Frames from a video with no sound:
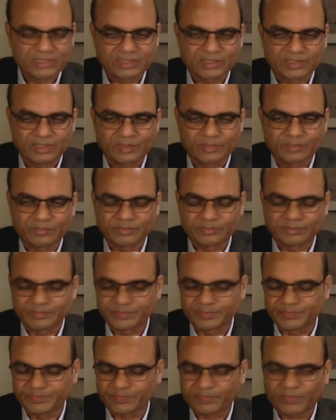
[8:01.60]

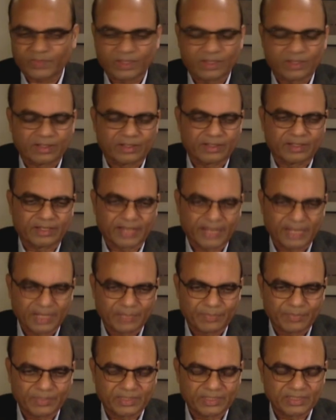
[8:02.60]
mm, help
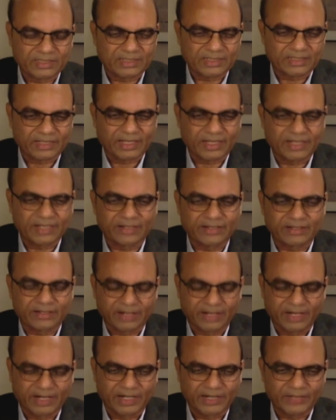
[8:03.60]
in this entire
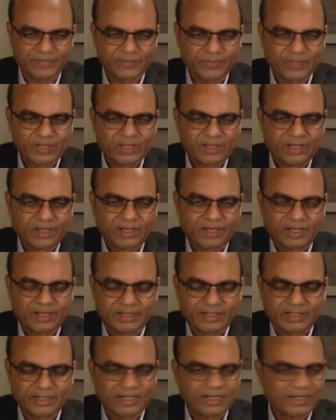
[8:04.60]
regard, I
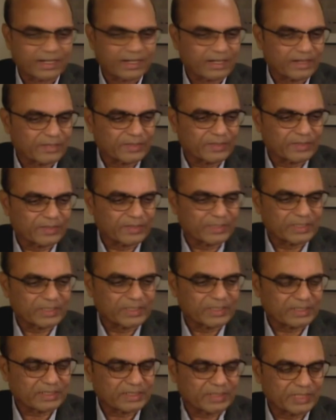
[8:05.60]
think I'll request
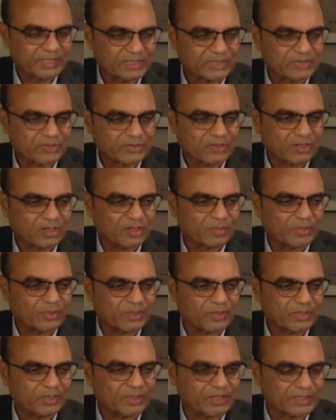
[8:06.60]
Ramesh to talk about
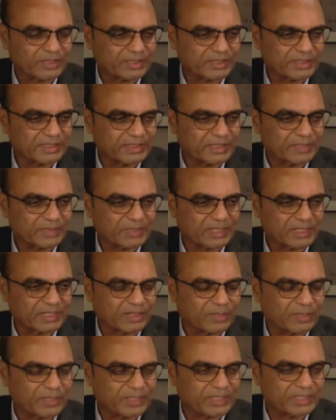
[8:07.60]
uh, the help that
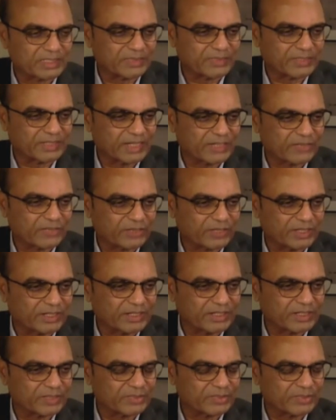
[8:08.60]
government is giving actually in
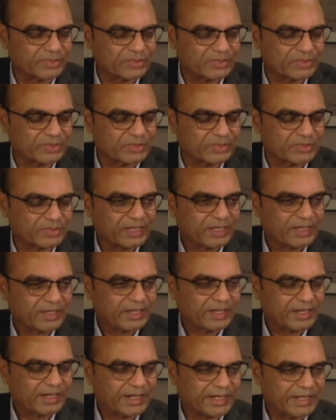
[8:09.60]
terms of
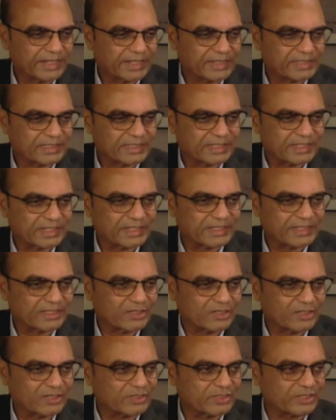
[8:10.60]
getting this entire thing off the ground.